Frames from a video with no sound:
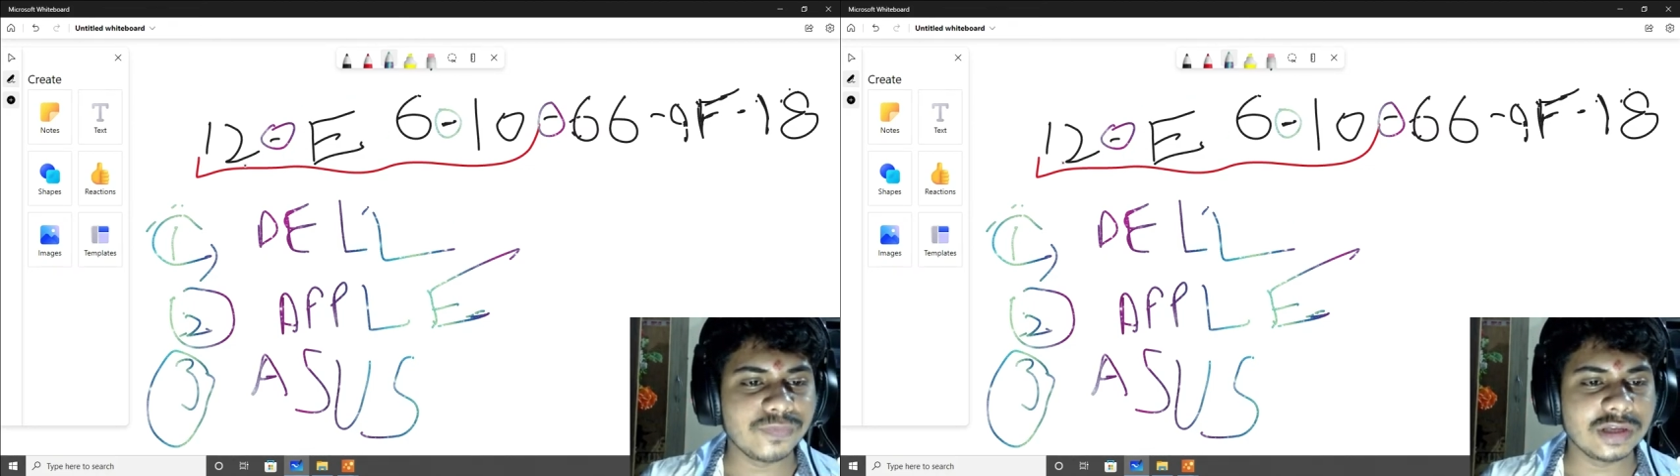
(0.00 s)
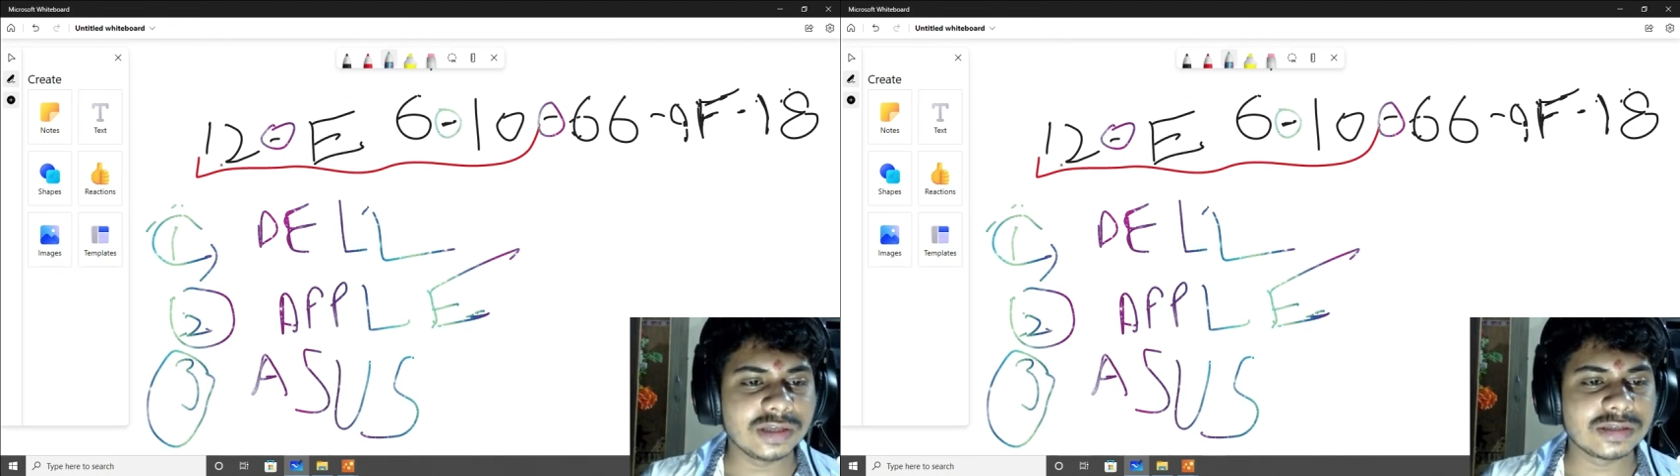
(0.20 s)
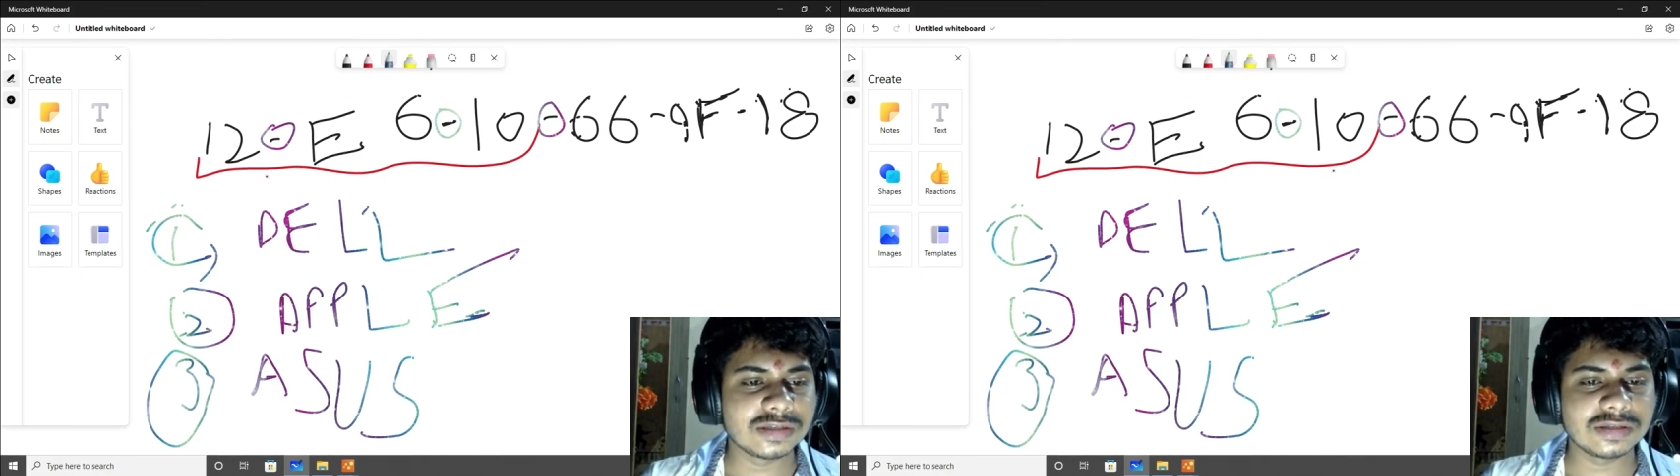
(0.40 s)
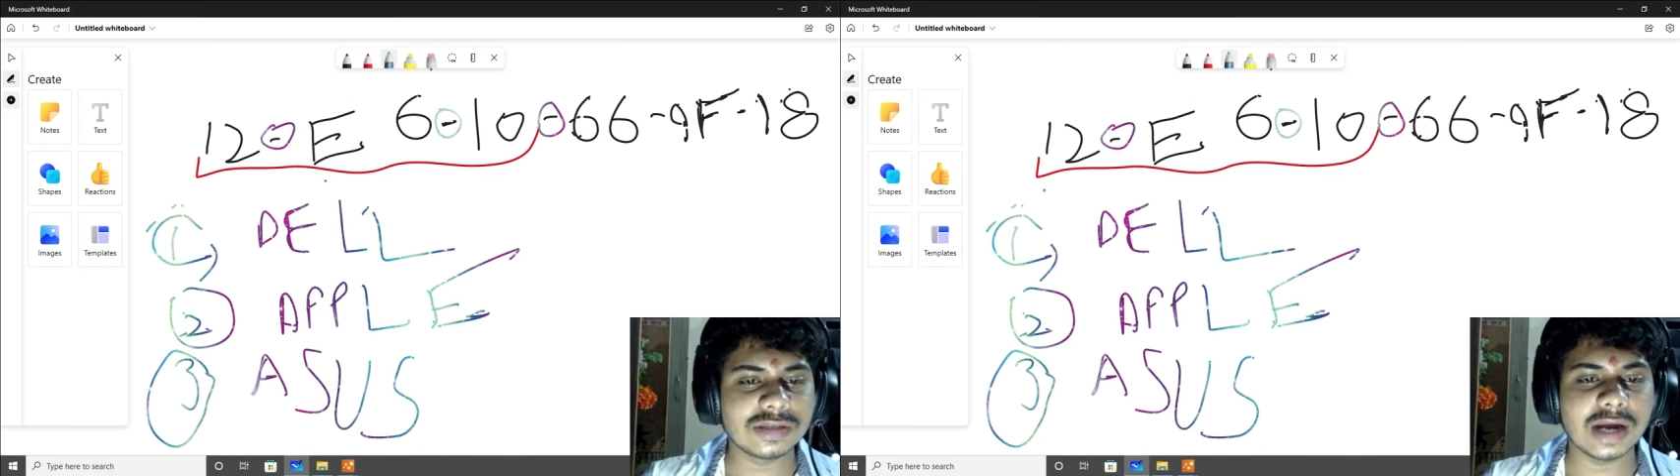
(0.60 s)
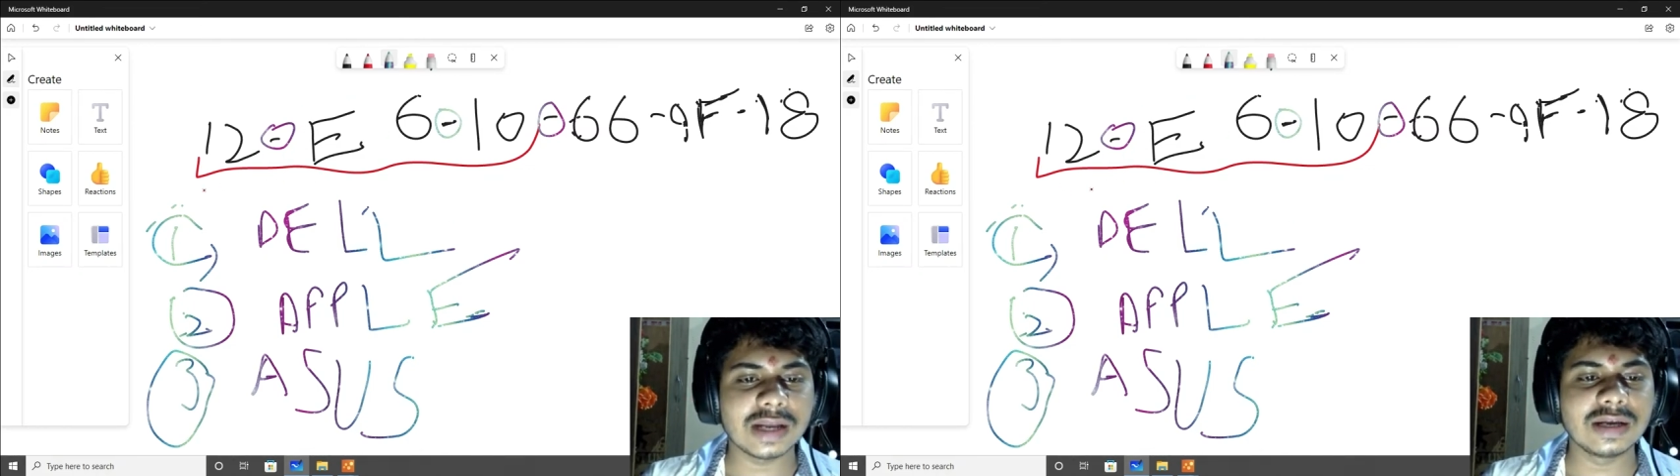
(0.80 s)
these
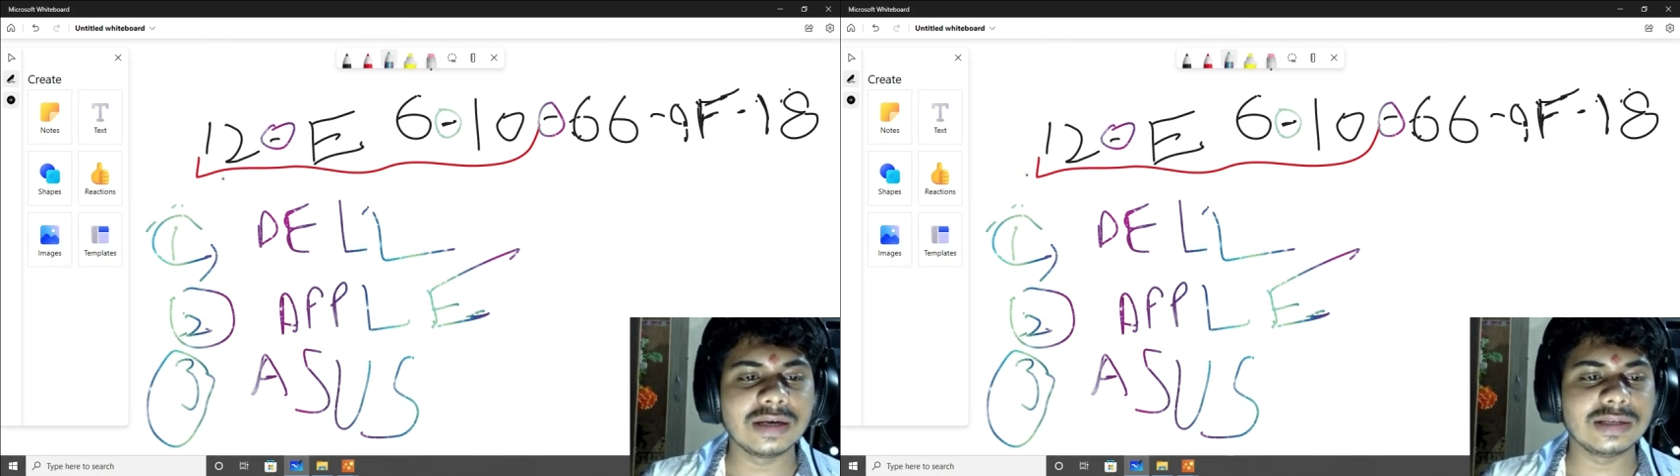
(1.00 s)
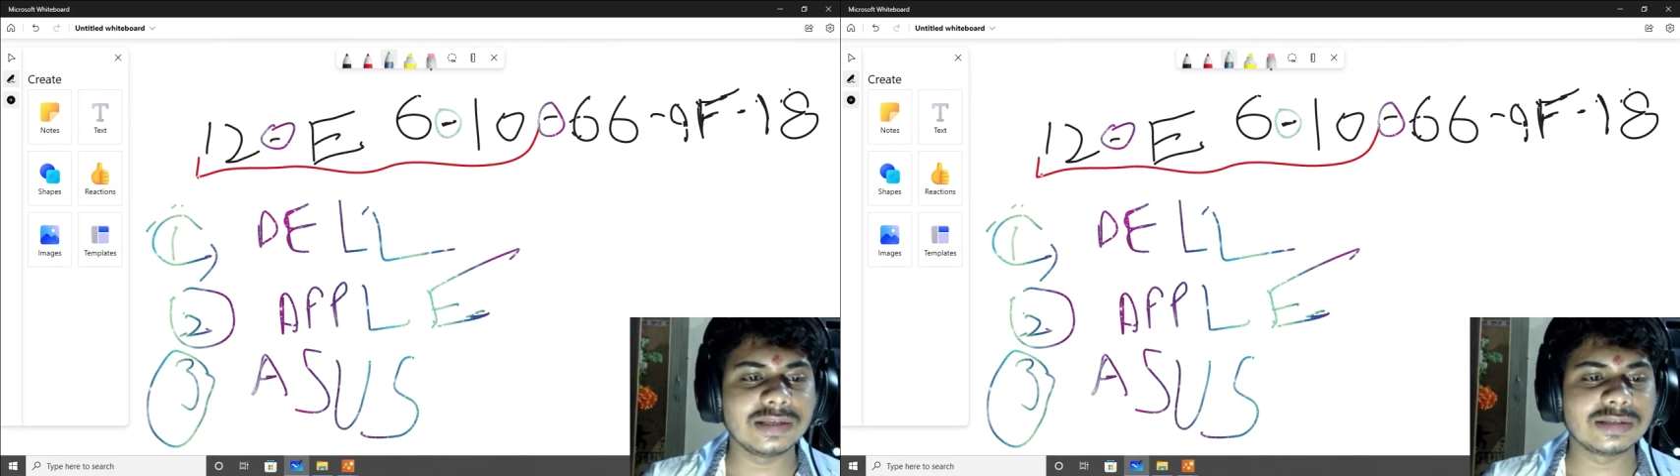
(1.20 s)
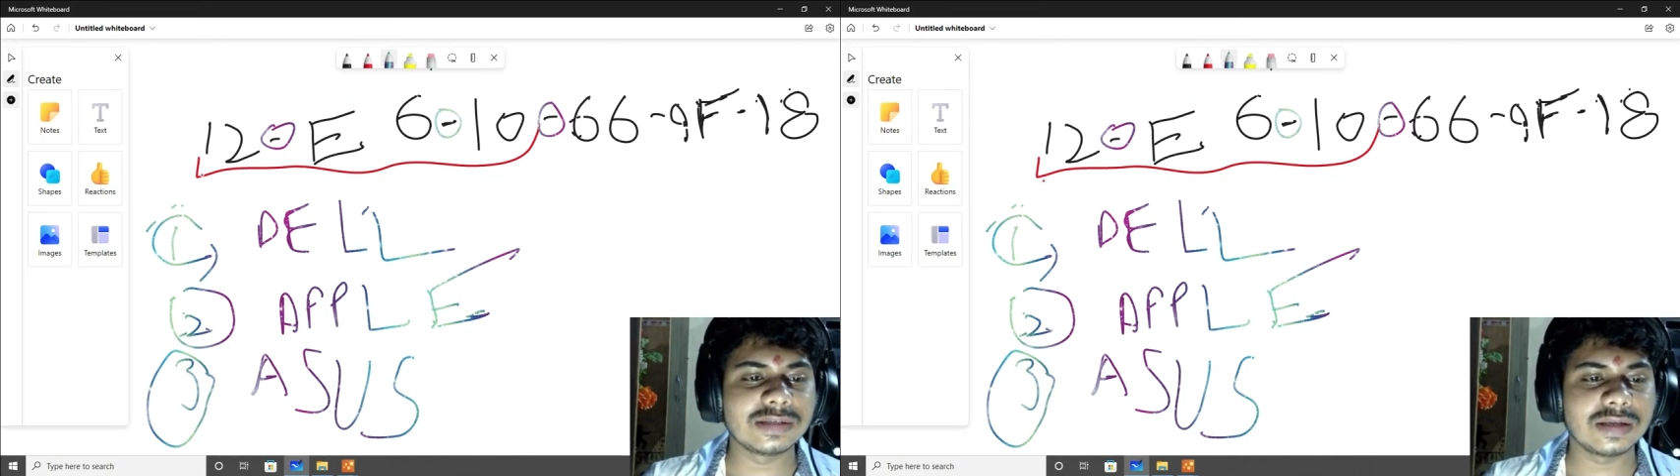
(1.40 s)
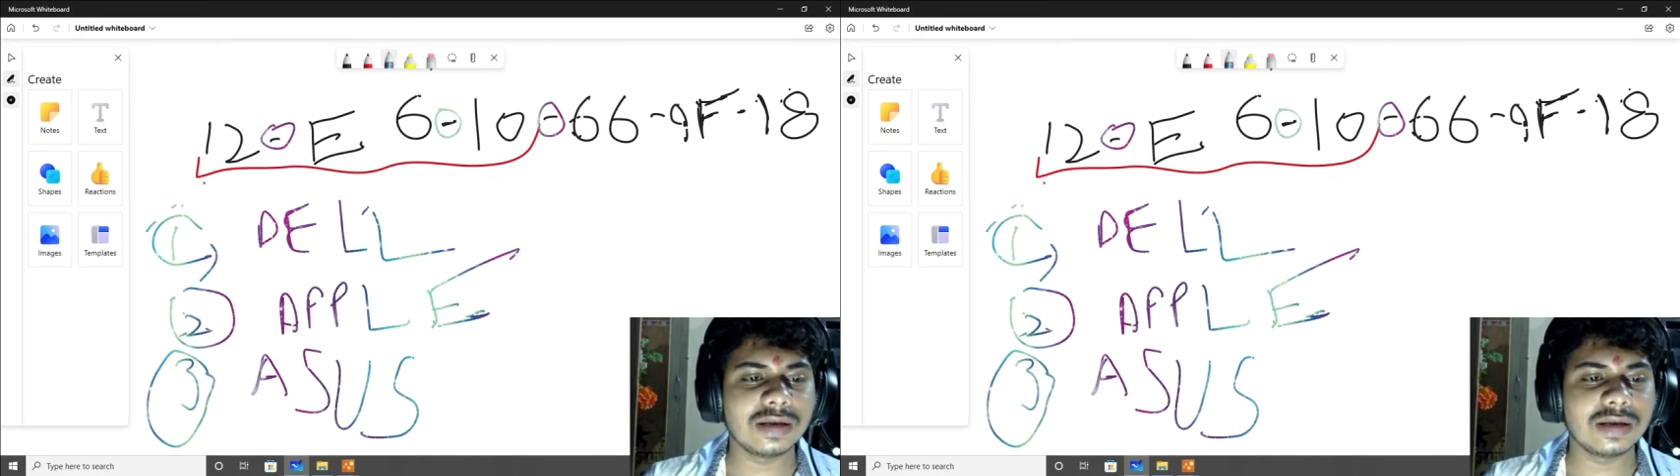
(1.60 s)
starting digits,